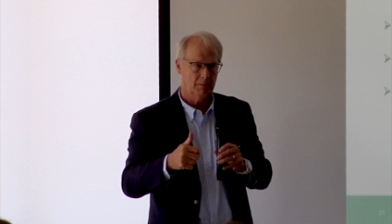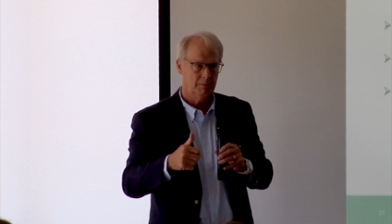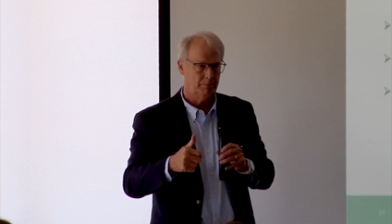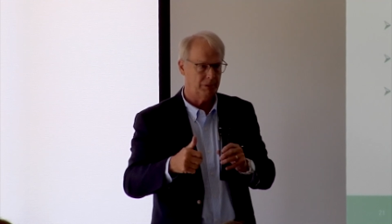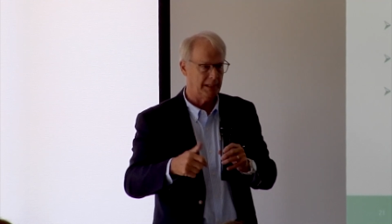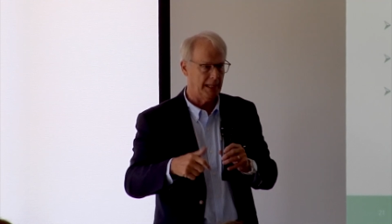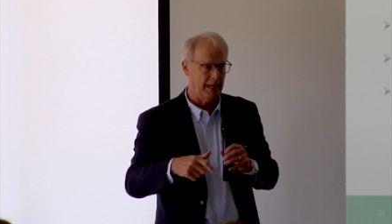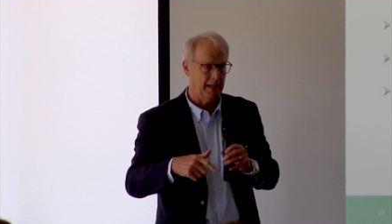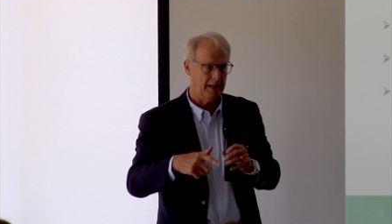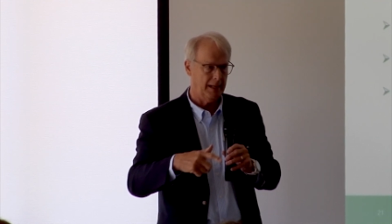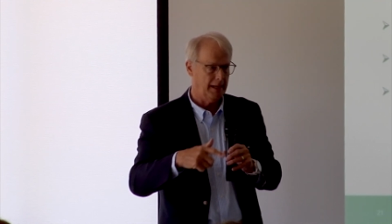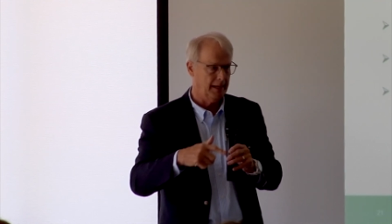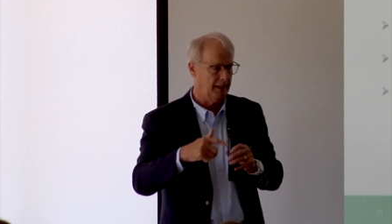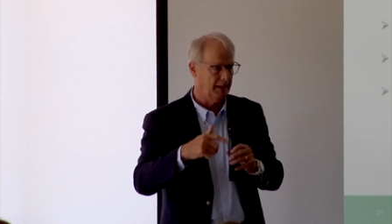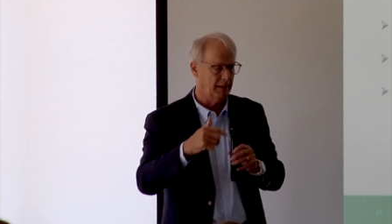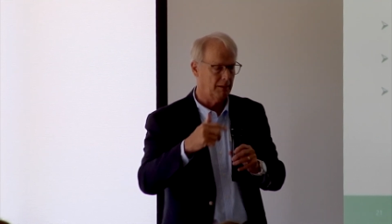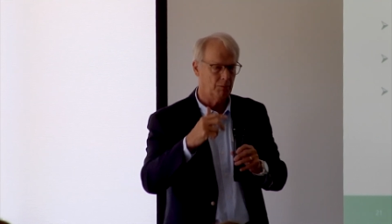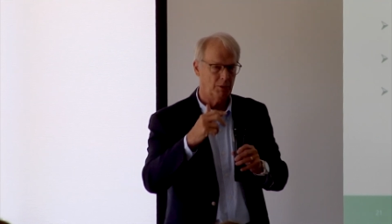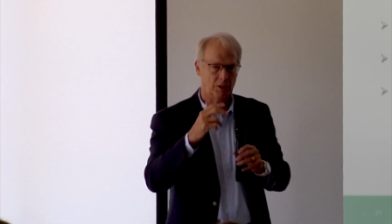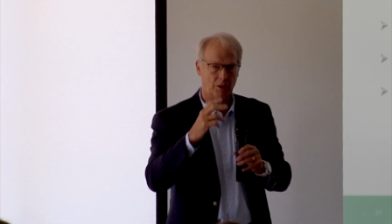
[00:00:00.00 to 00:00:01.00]

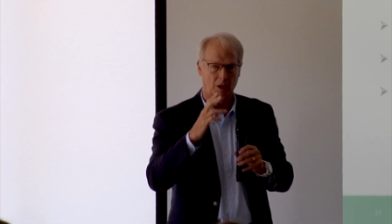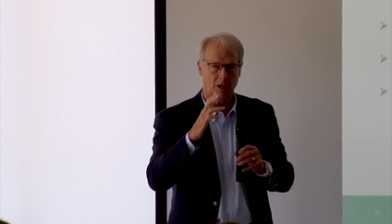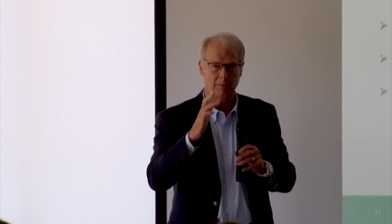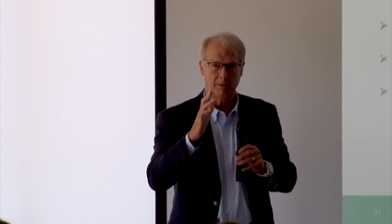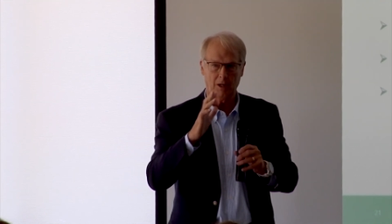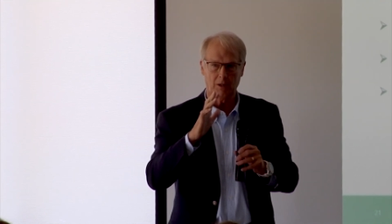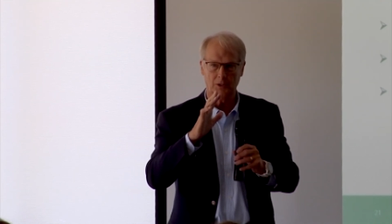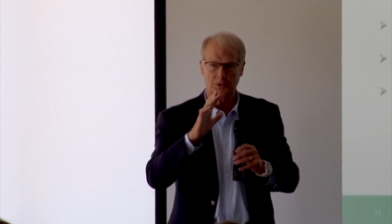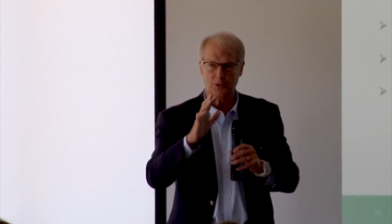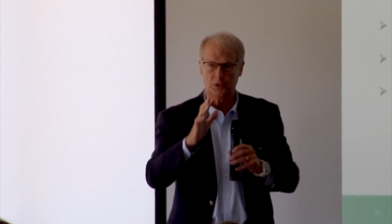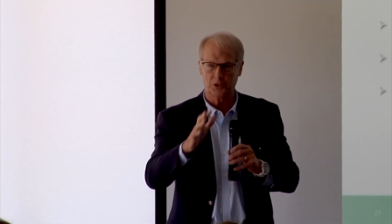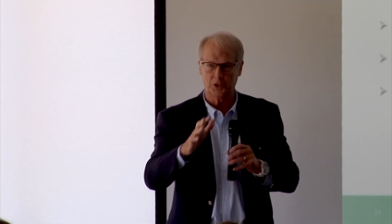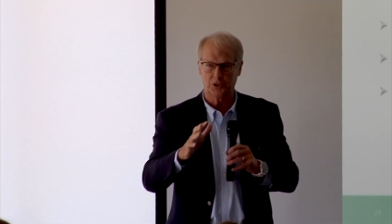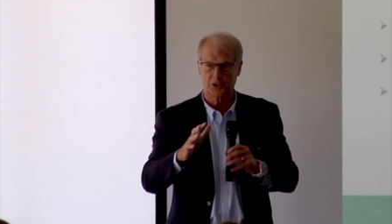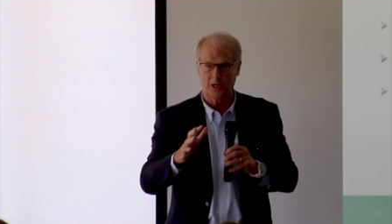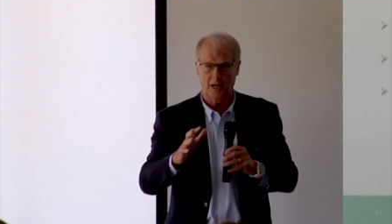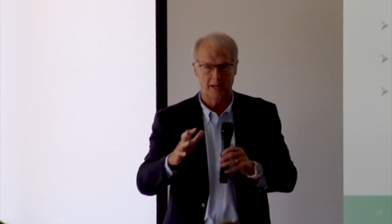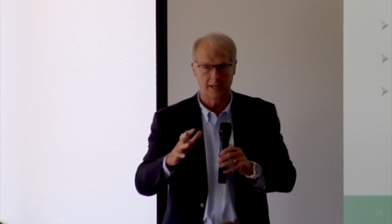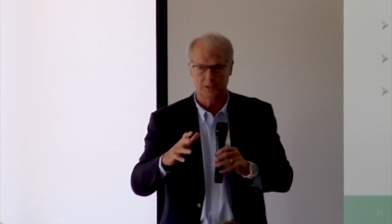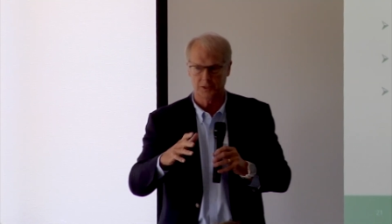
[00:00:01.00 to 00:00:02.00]
plating, and we'd talk about all sorts of
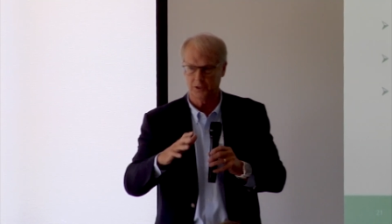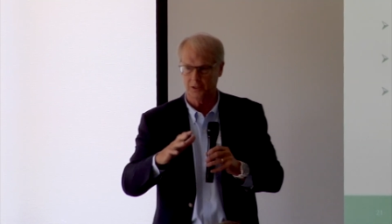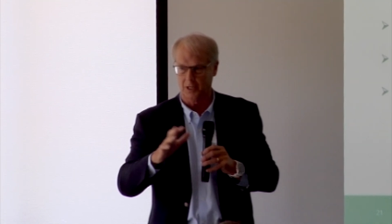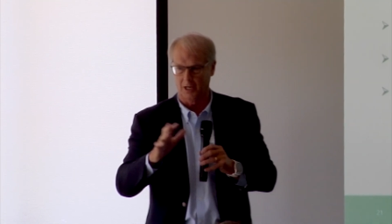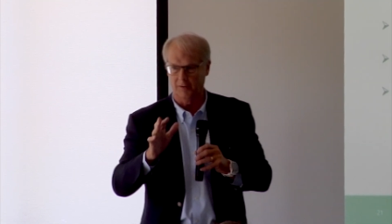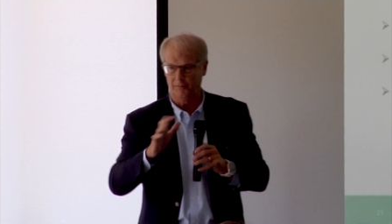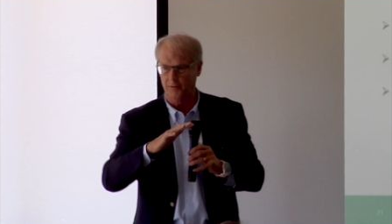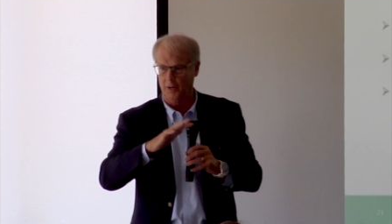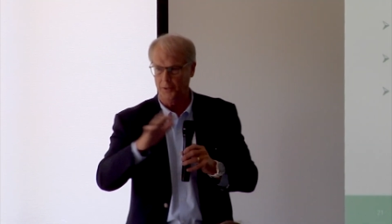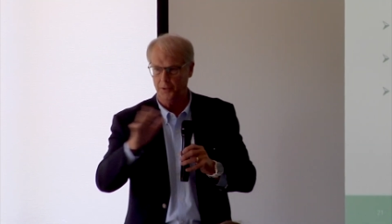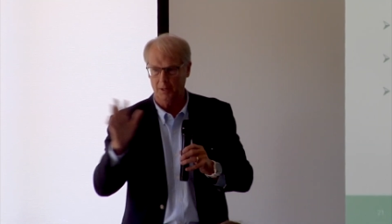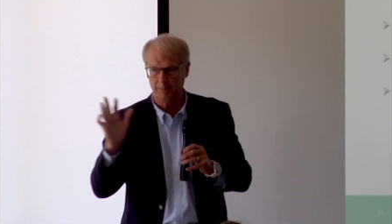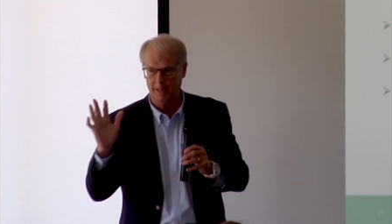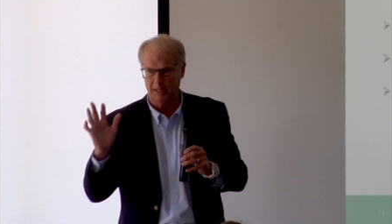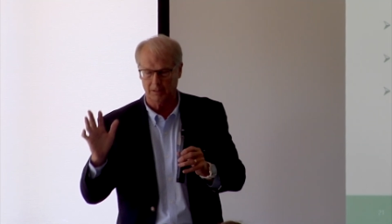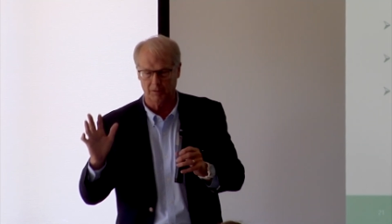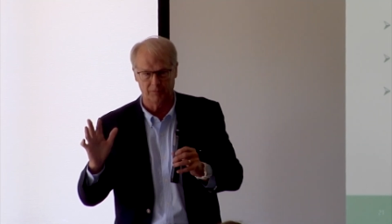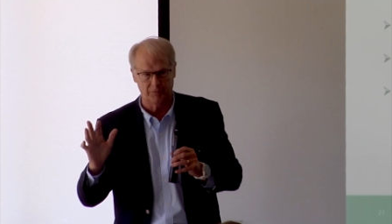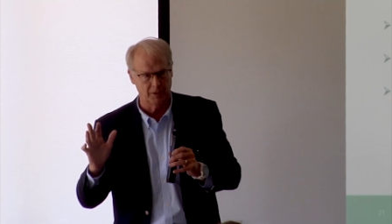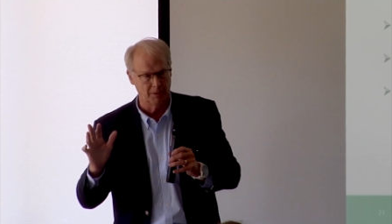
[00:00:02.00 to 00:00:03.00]
science stuff, nothing
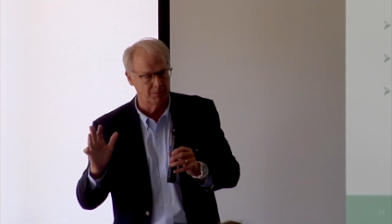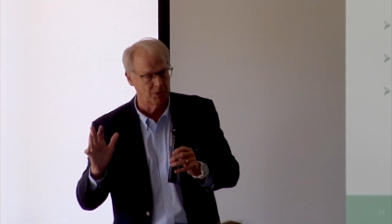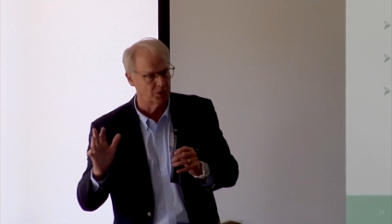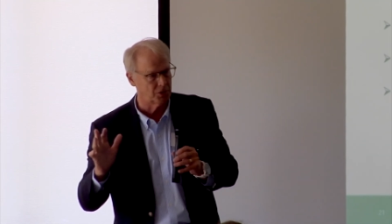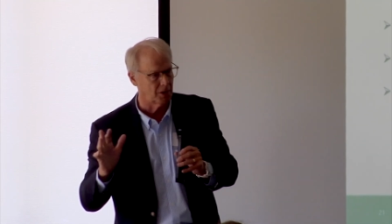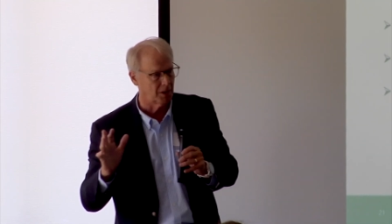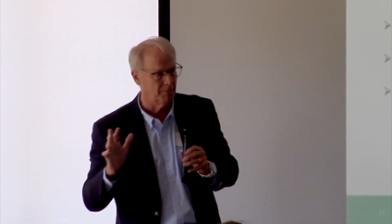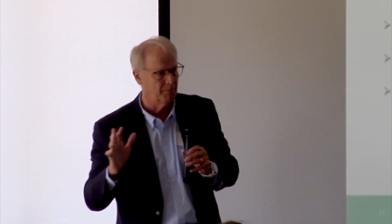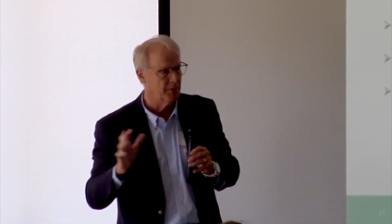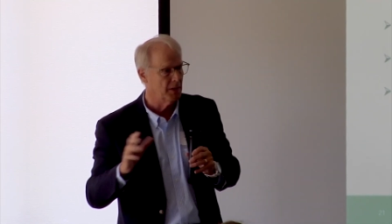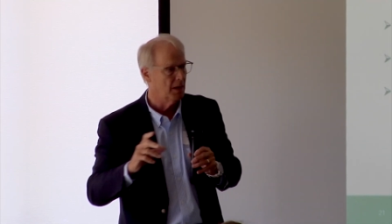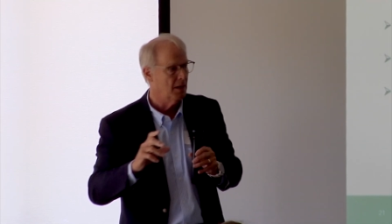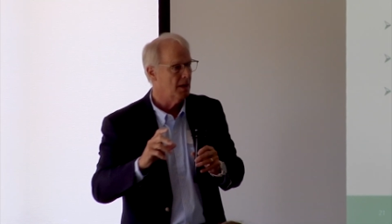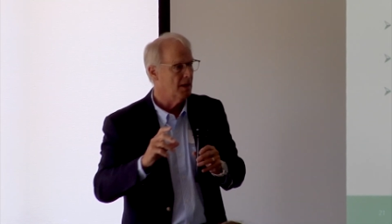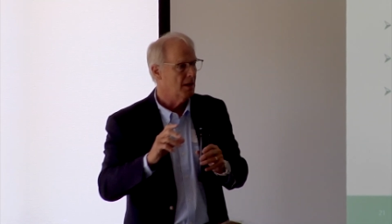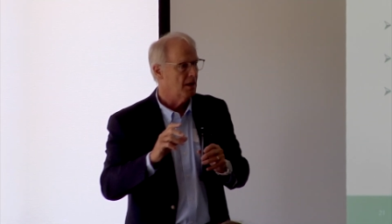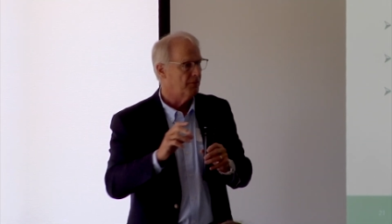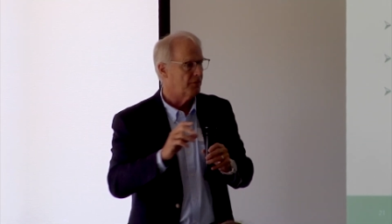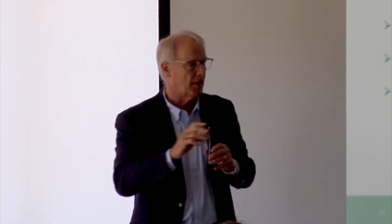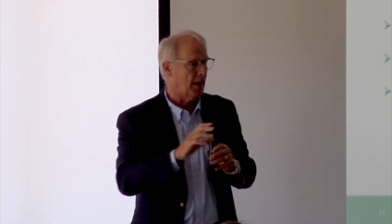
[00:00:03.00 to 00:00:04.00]
about the Field Museum,
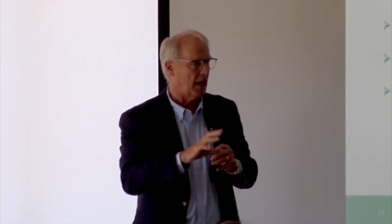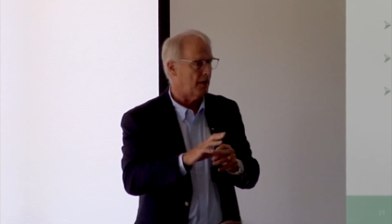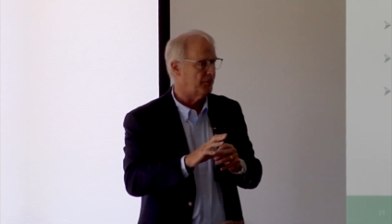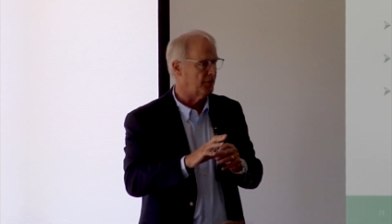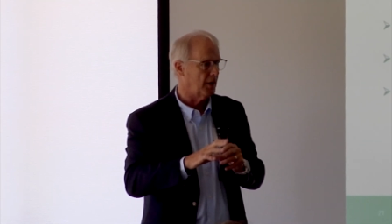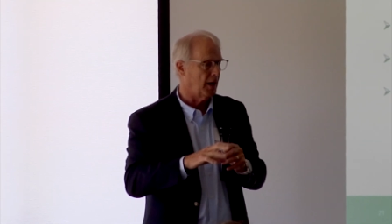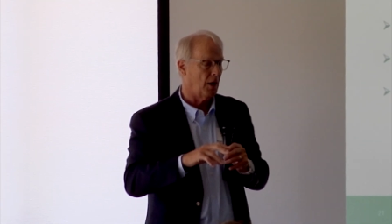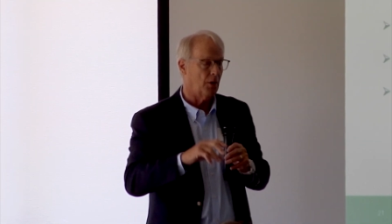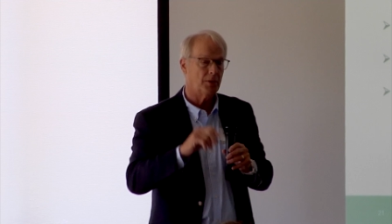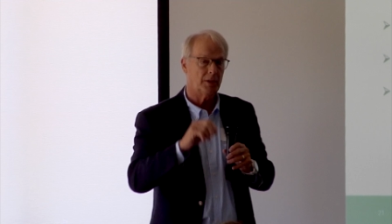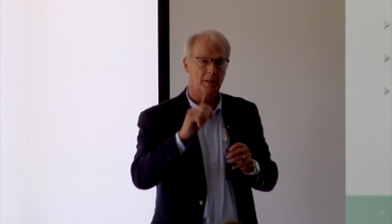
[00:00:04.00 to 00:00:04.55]
for half an hour.